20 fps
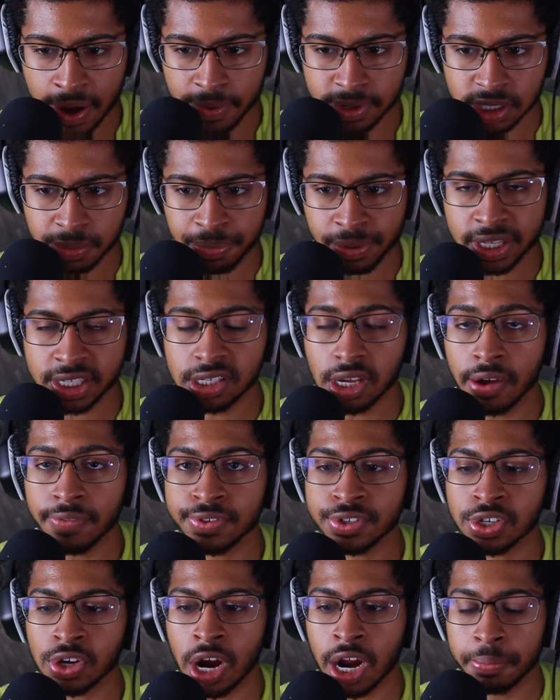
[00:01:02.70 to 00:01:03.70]
I was a police
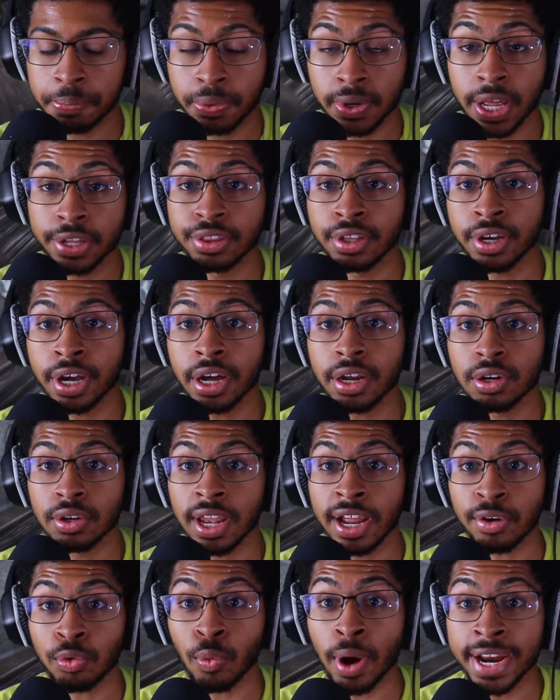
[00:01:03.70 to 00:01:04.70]
officer, I'd pull out the gun
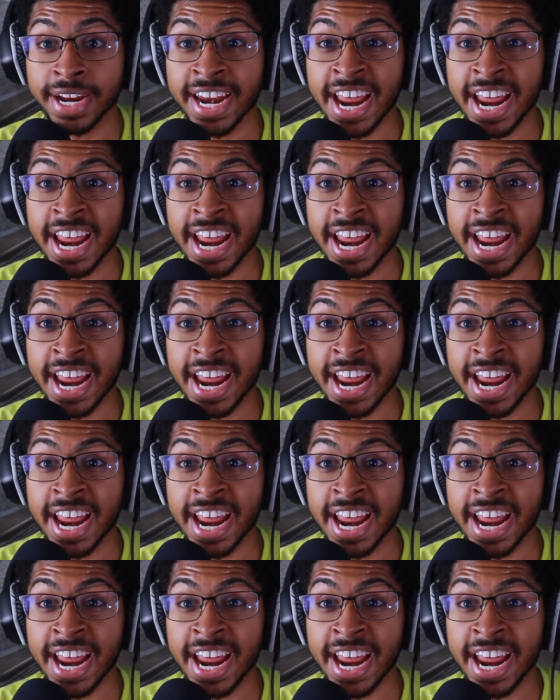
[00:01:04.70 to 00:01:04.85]
like right